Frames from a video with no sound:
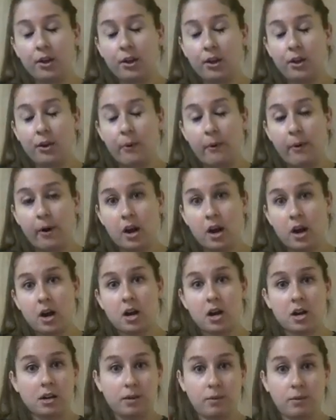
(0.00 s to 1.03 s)

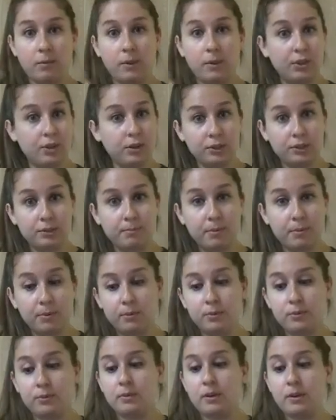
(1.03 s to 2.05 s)
with your
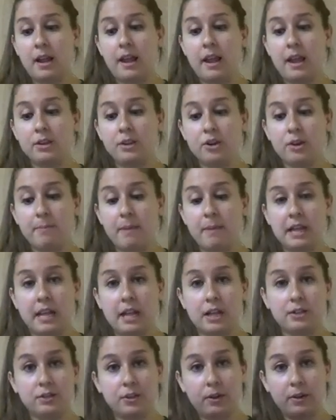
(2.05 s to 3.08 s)
spoon and your
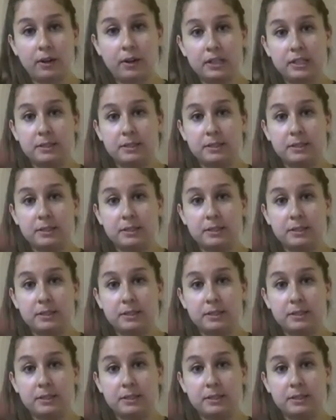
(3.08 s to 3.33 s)
baking soda,